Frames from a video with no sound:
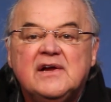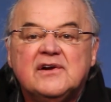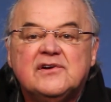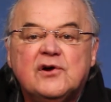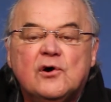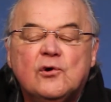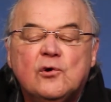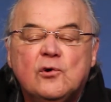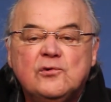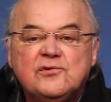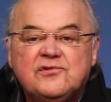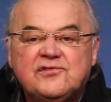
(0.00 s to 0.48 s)

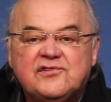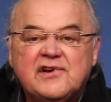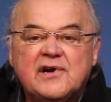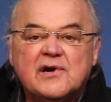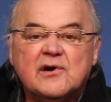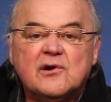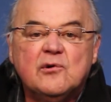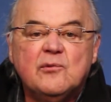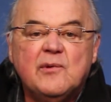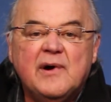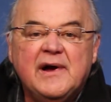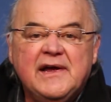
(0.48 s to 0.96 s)
told
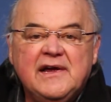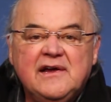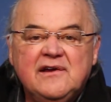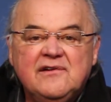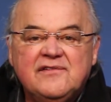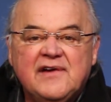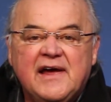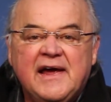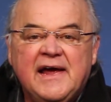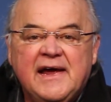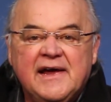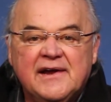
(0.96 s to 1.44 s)
Sierra
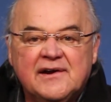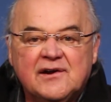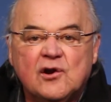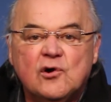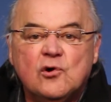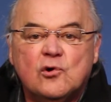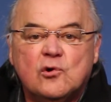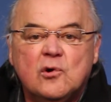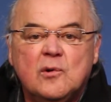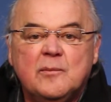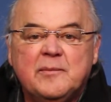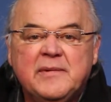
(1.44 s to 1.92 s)
Wave and
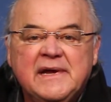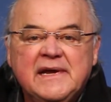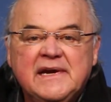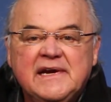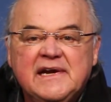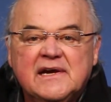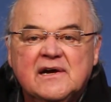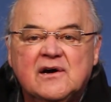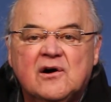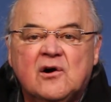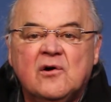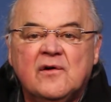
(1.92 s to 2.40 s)
local
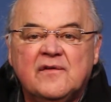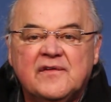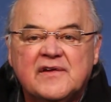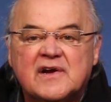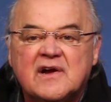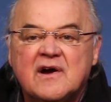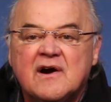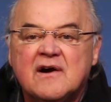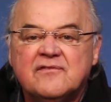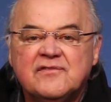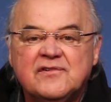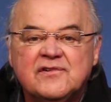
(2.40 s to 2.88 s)
media on the
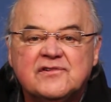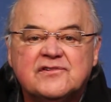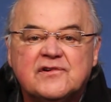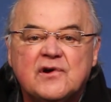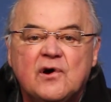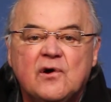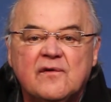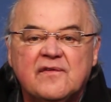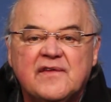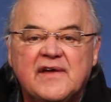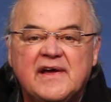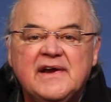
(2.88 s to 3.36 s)
conference
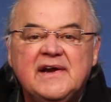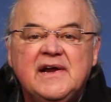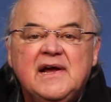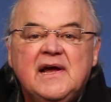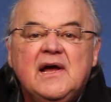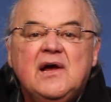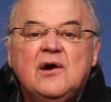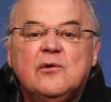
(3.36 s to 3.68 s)
call that